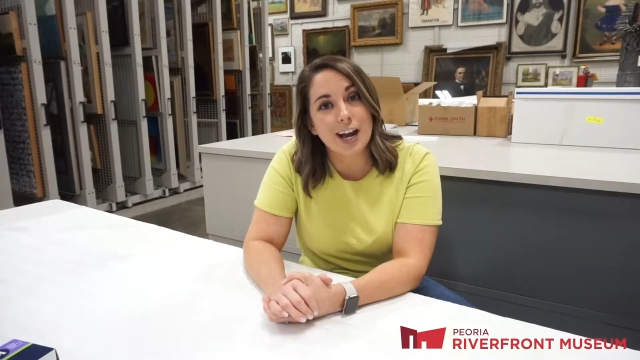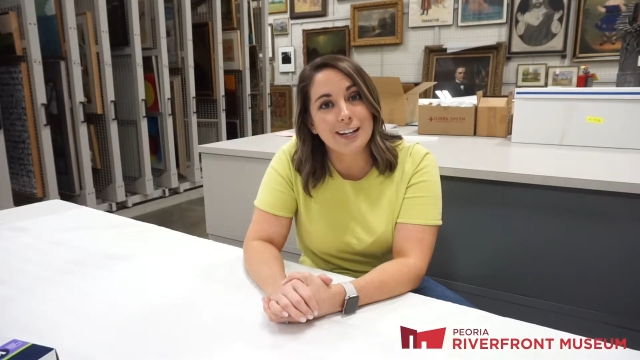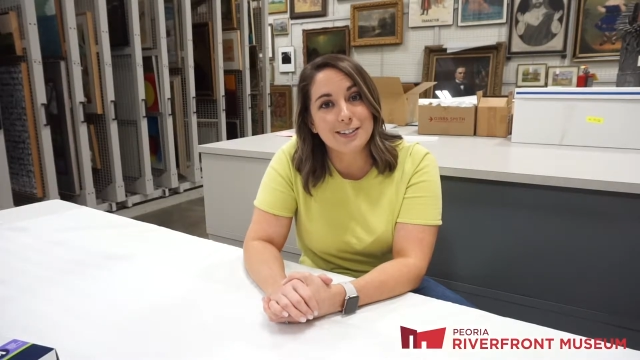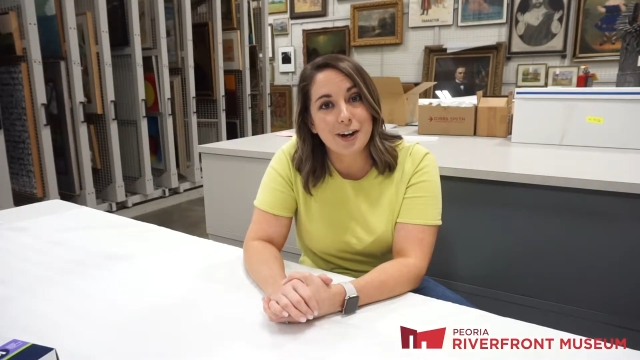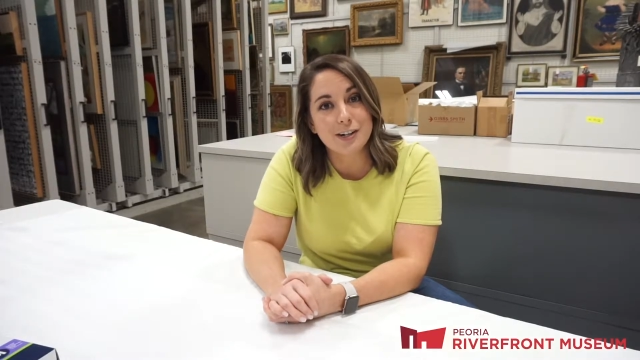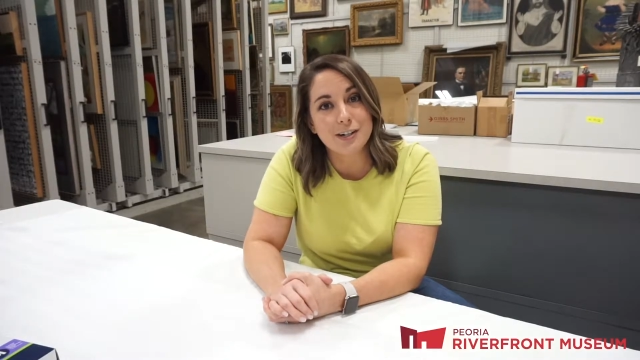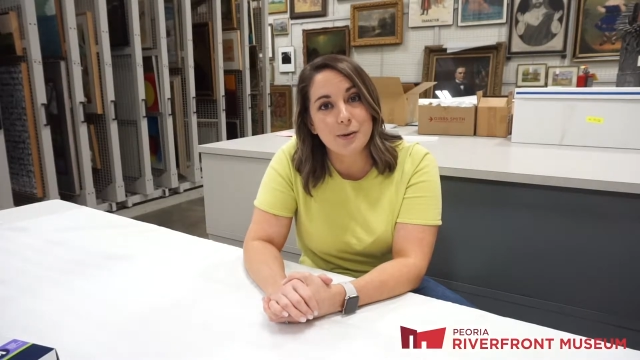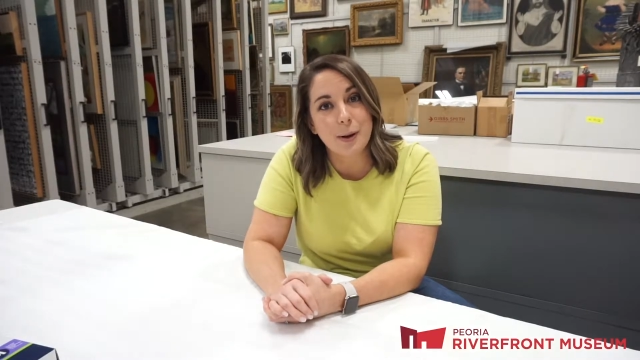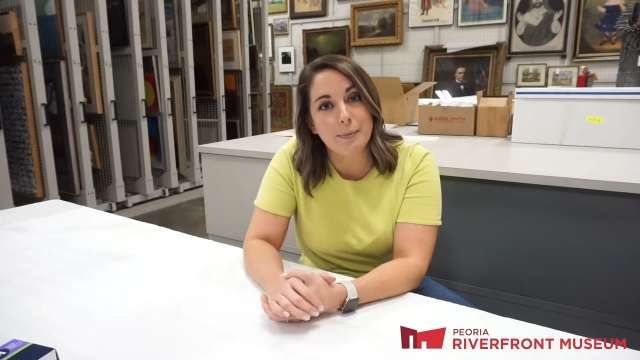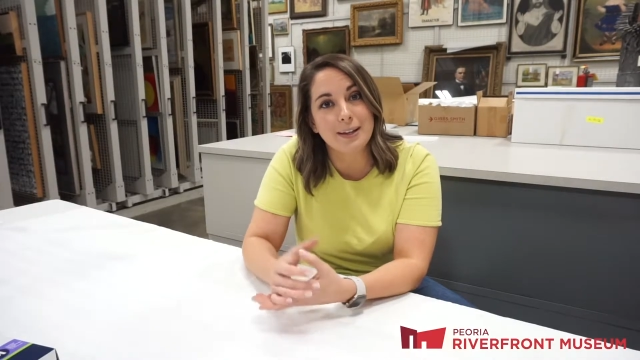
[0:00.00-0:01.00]
and talk to
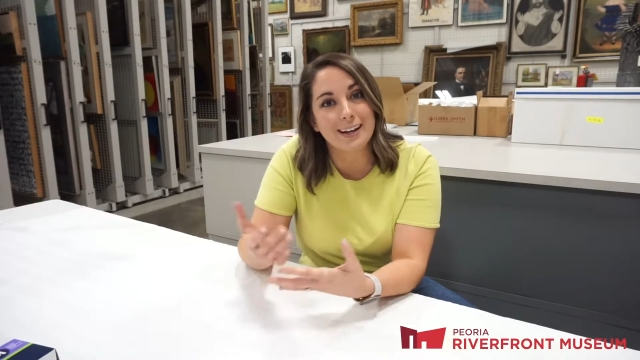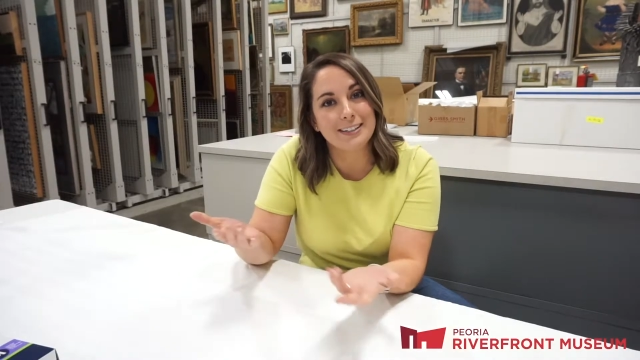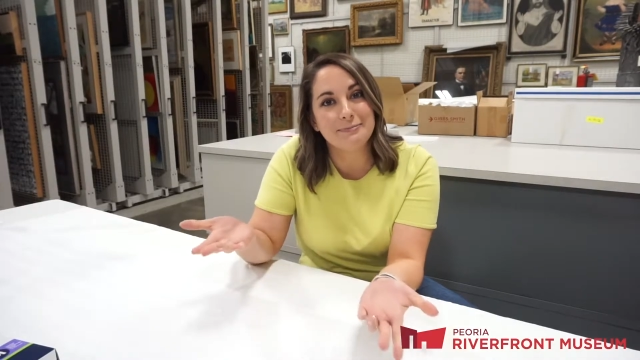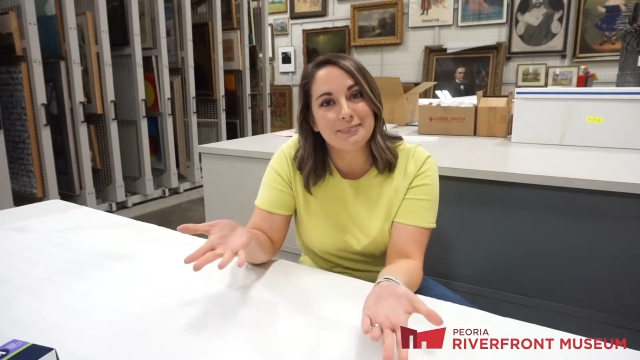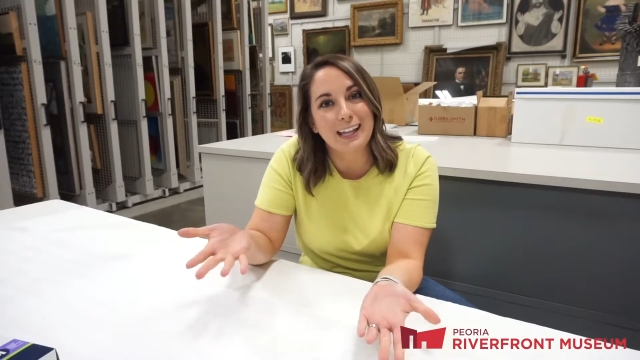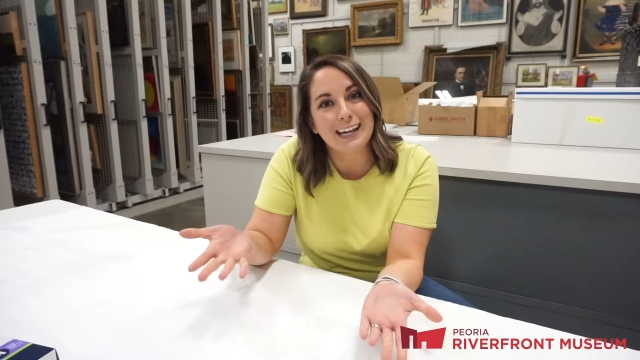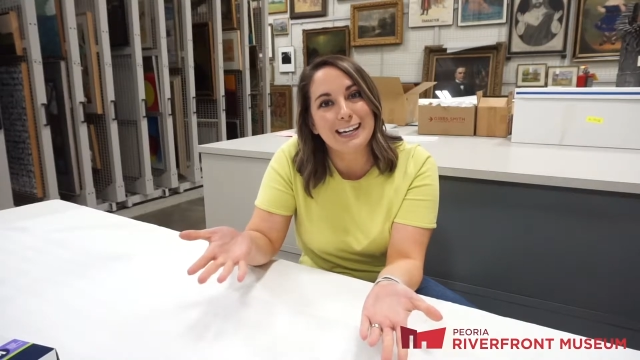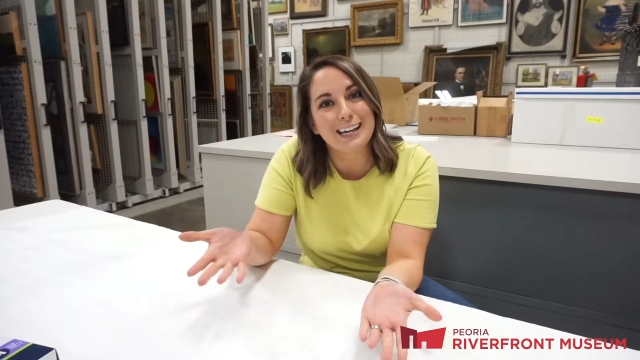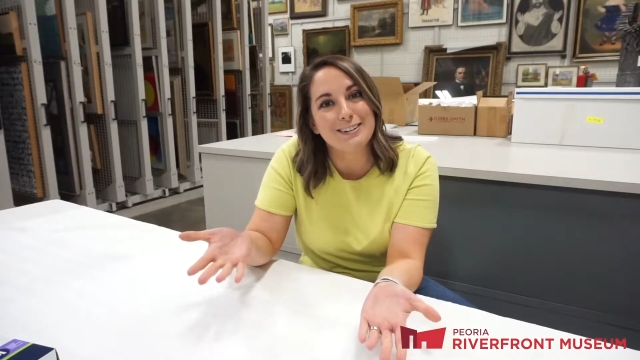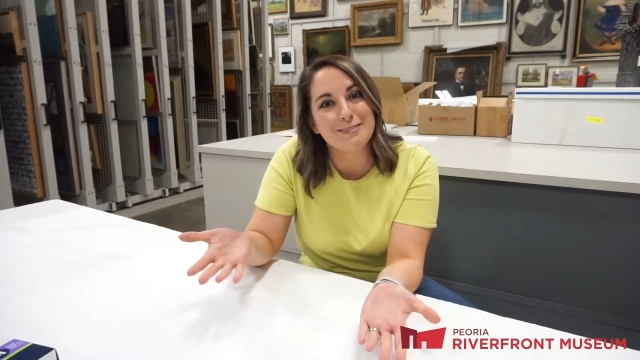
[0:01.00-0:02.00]
the public, like
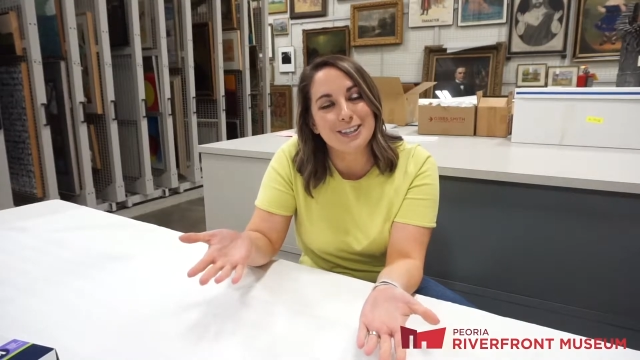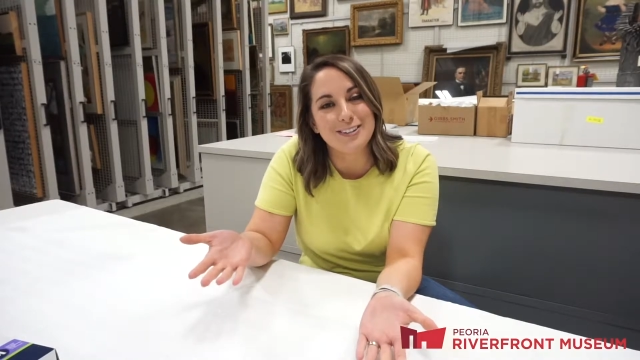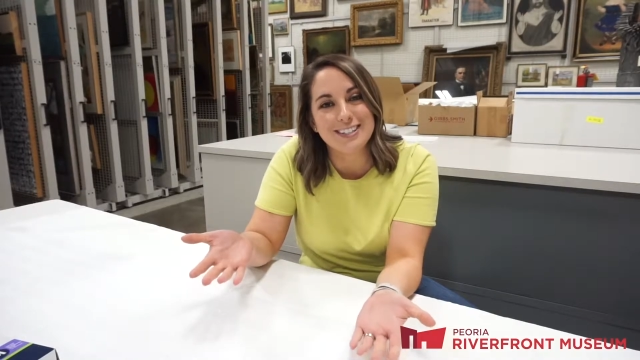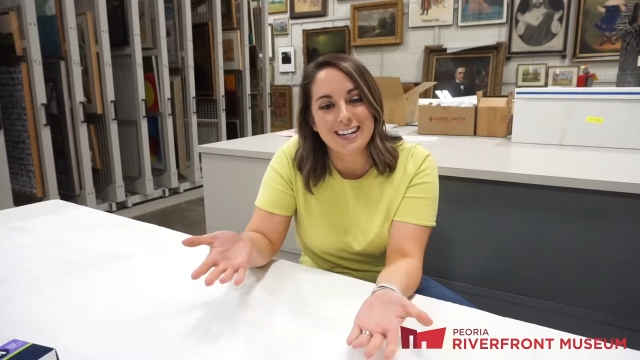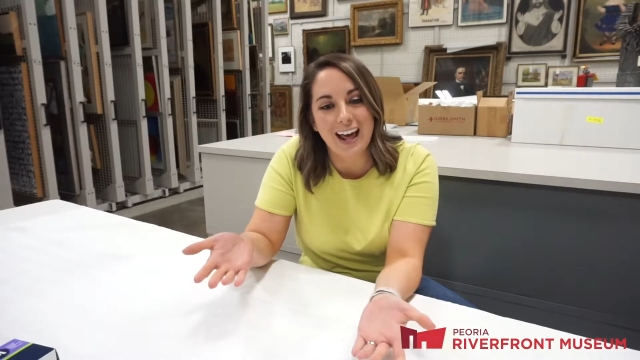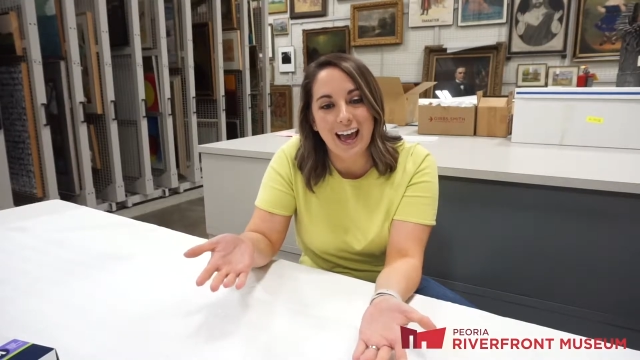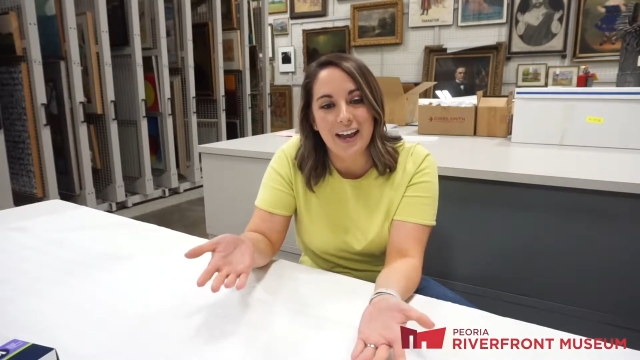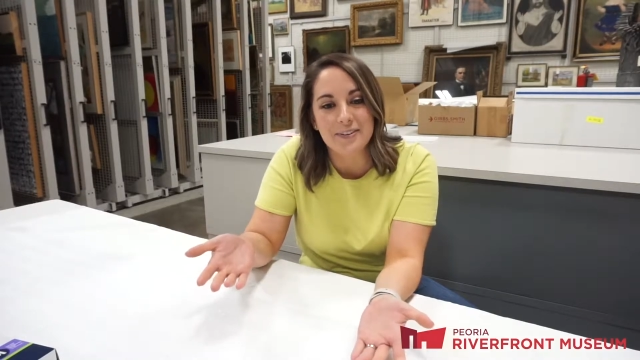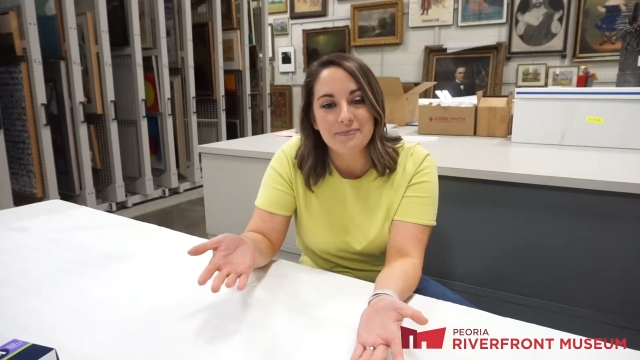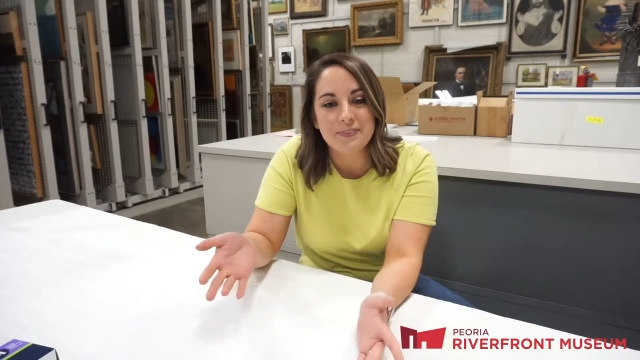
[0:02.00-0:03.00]
I am with you today.